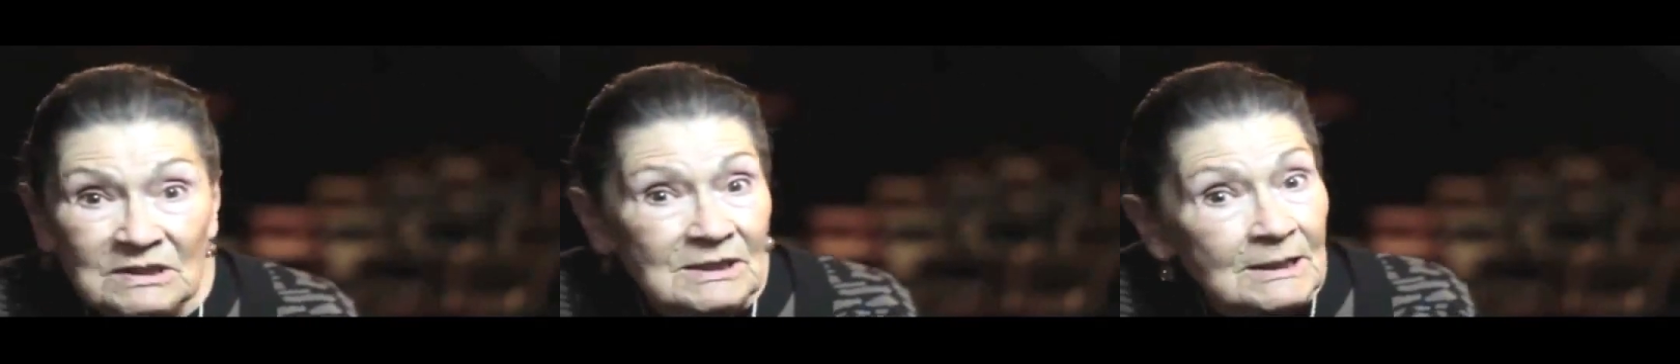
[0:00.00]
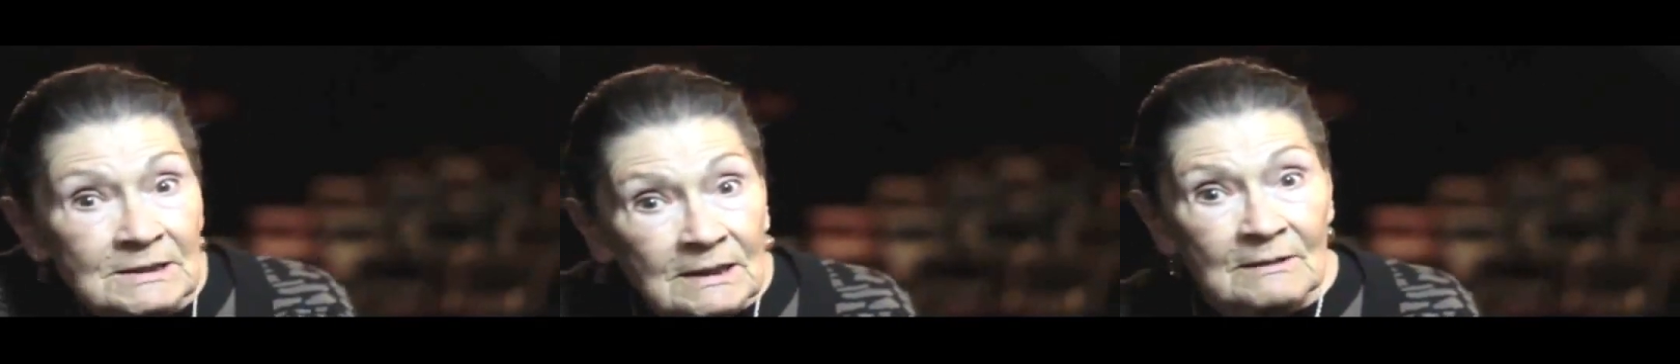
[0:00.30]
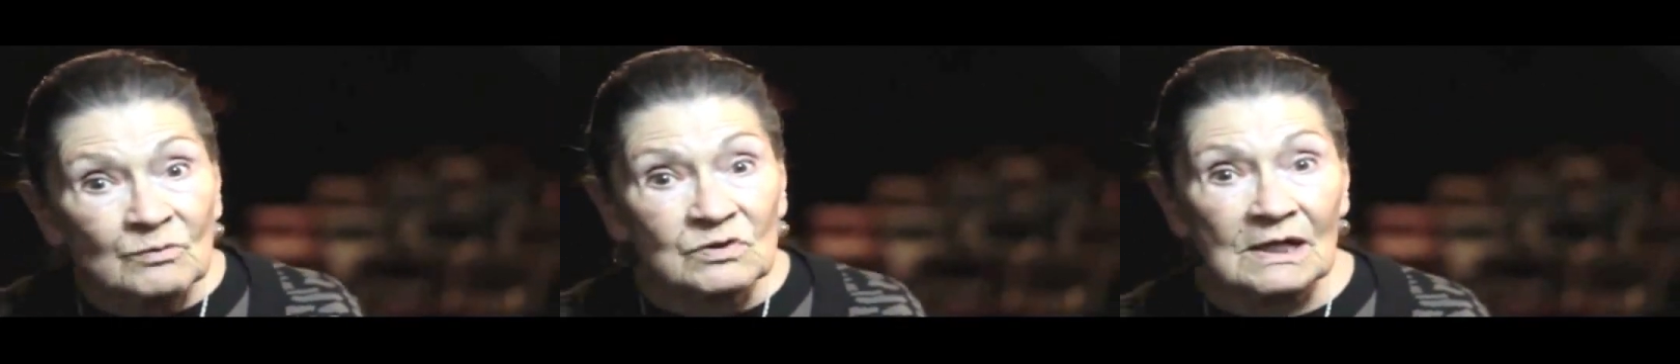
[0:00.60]
So then
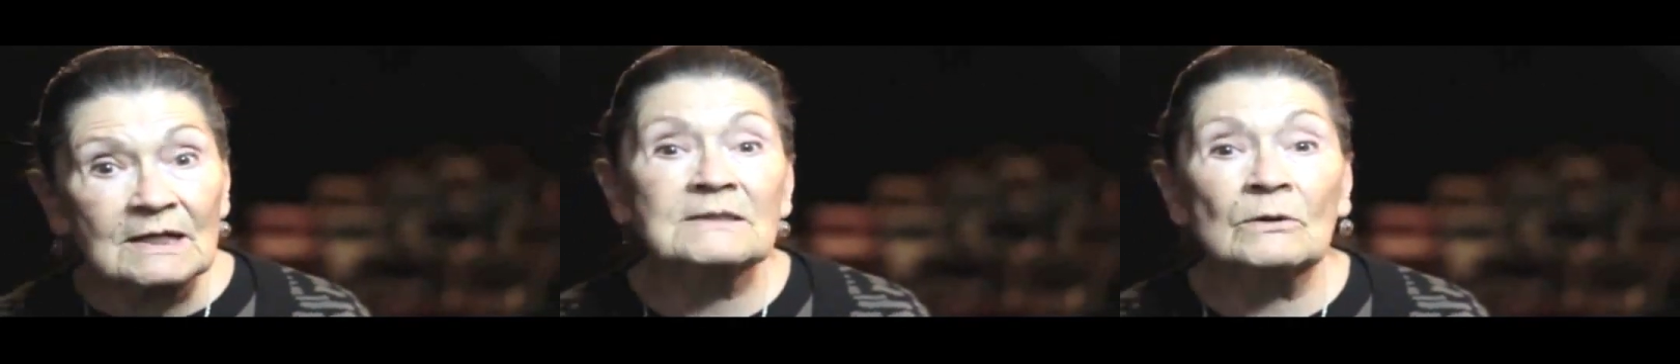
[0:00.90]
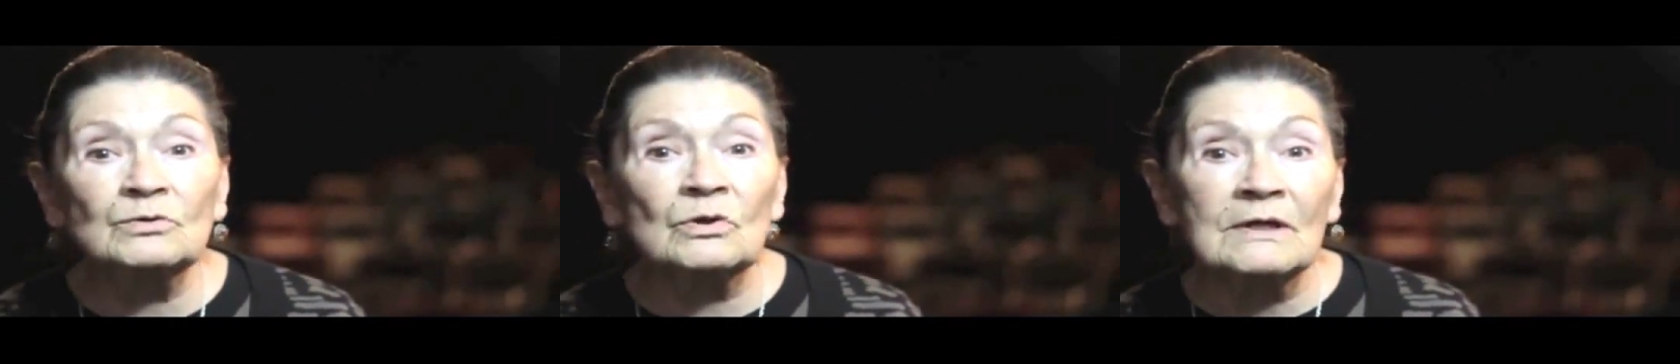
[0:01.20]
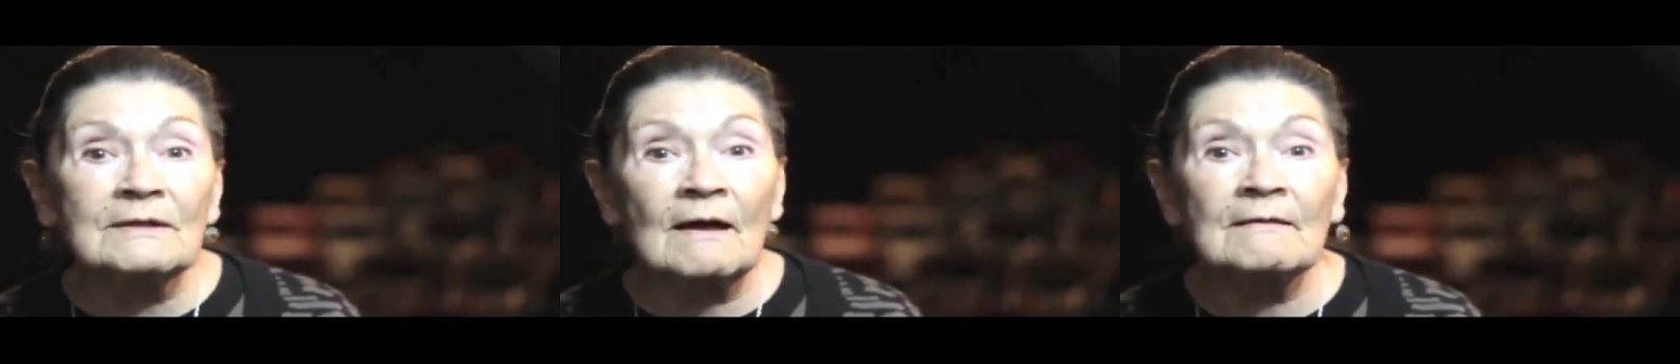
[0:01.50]
we urge the
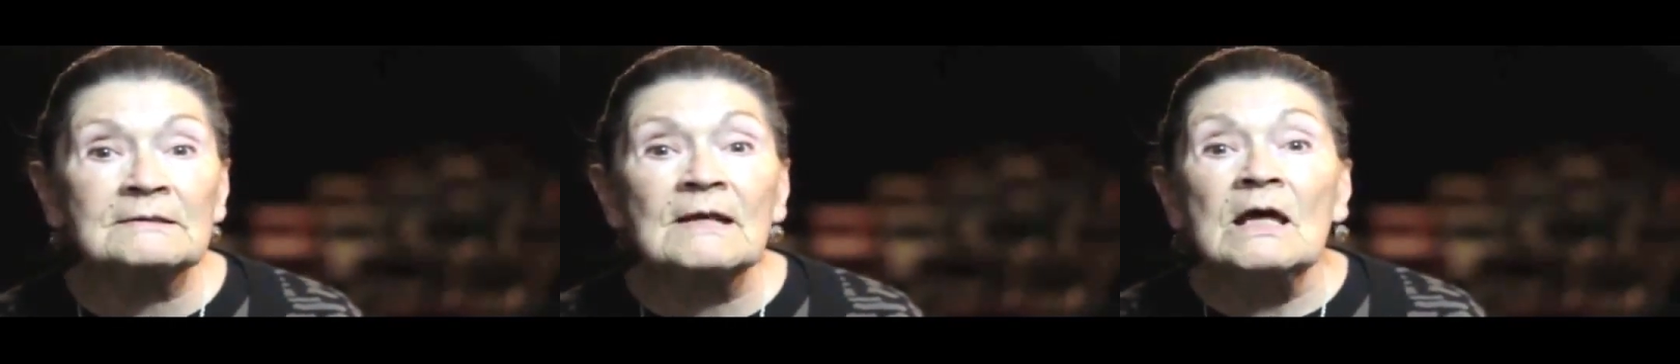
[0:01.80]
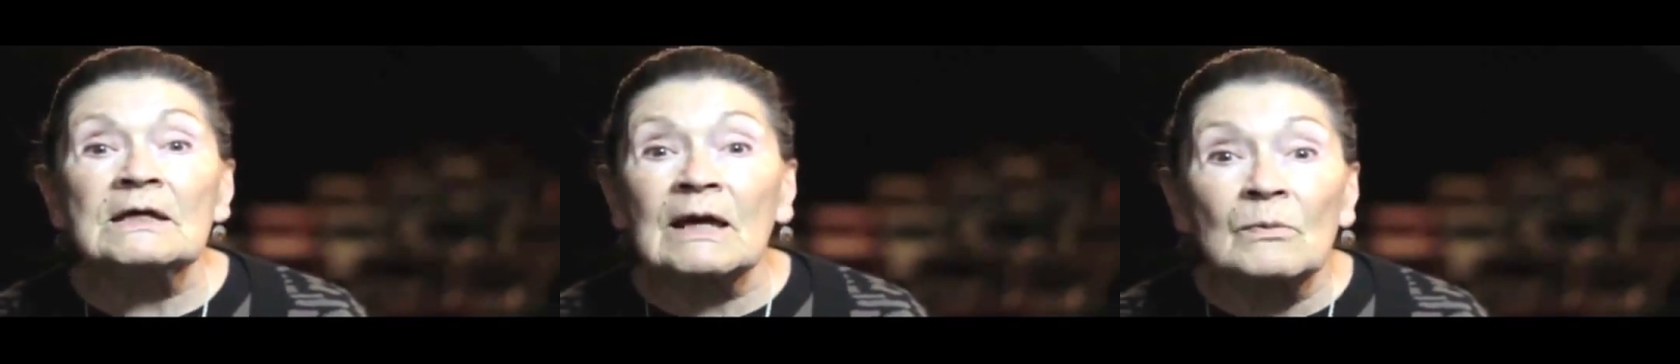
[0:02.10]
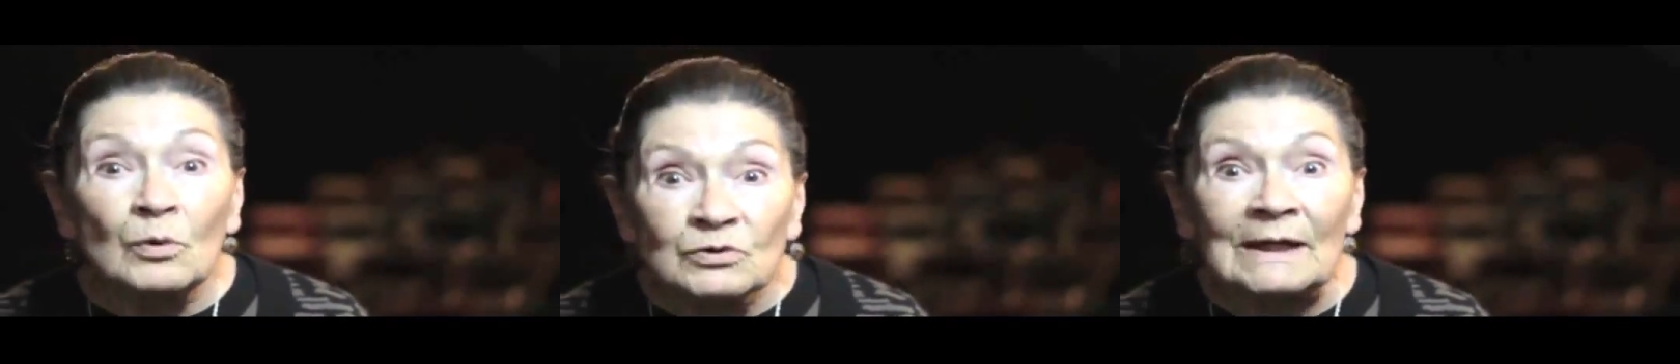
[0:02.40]
authorities
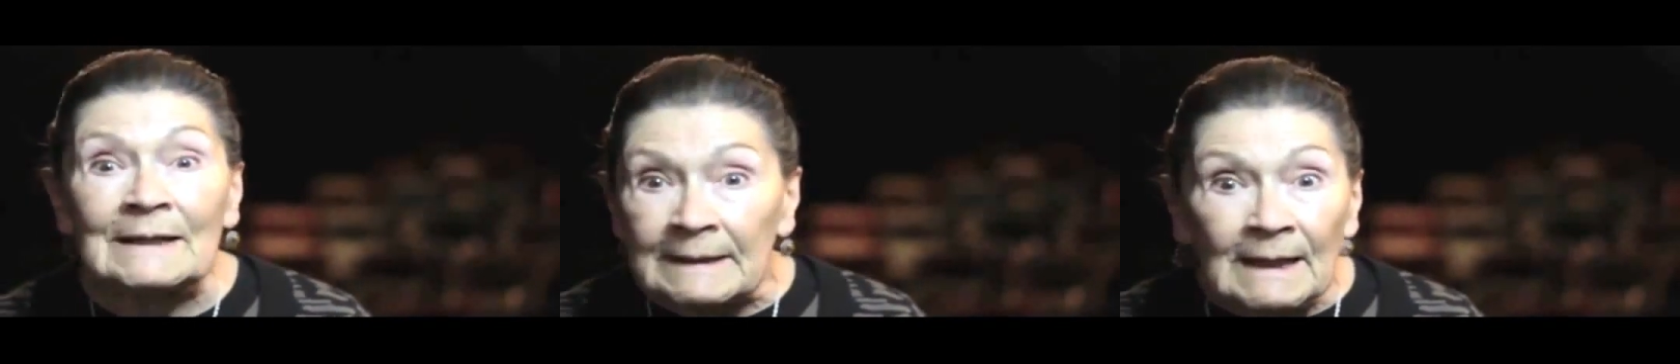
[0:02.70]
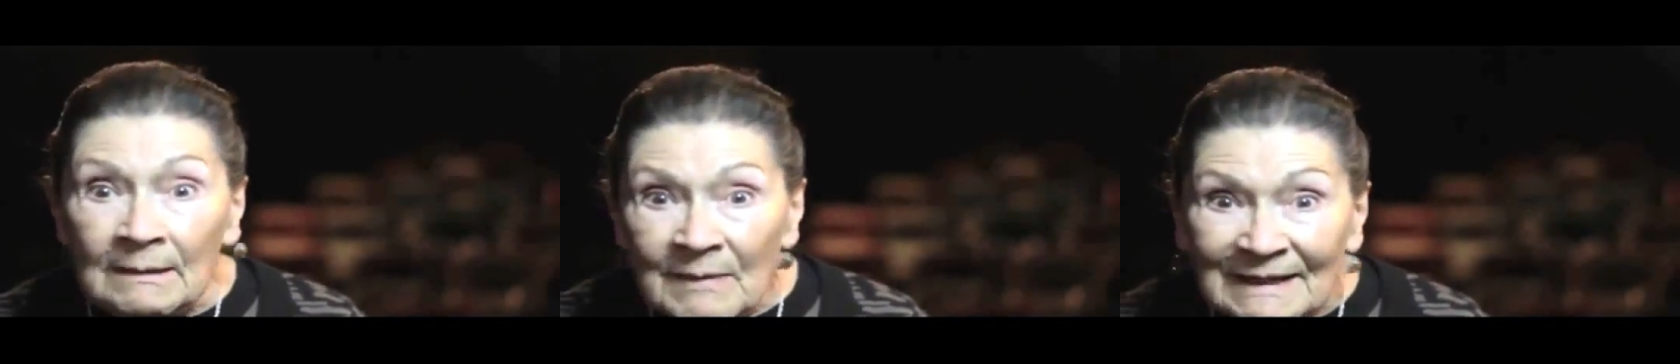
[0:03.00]
to really